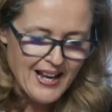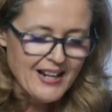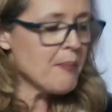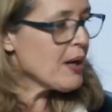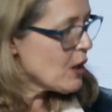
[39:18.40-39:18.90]

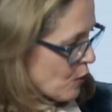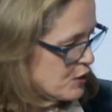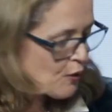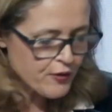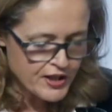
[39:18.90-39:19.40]
Let me
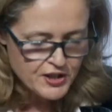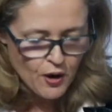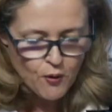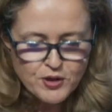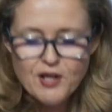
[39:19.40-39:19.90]
close on this
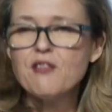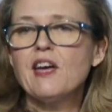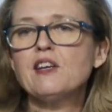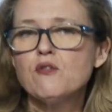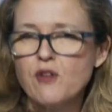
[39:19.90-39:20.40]
note.
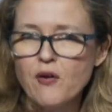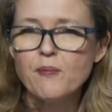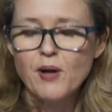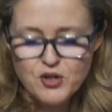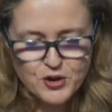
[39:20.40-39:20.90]
Thank you very
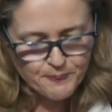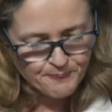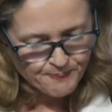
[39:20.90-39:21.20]
much.